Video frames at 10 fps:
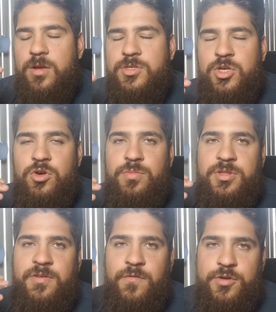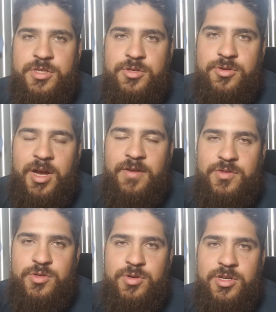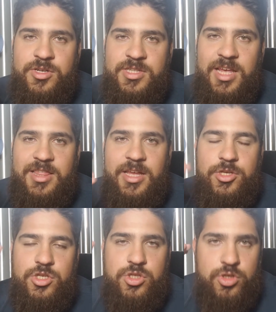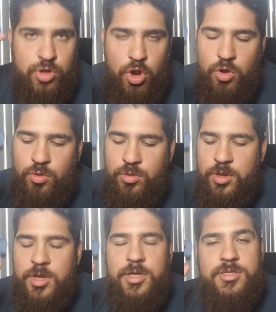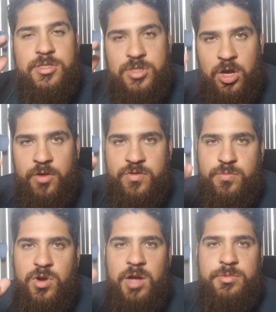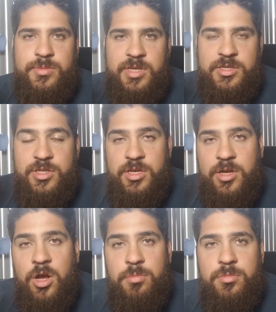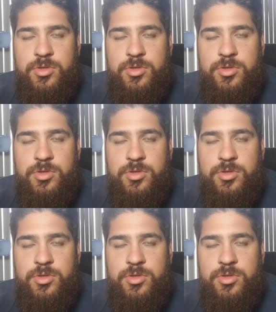So, but the first thing you have to understand that just go solve the problems as they come.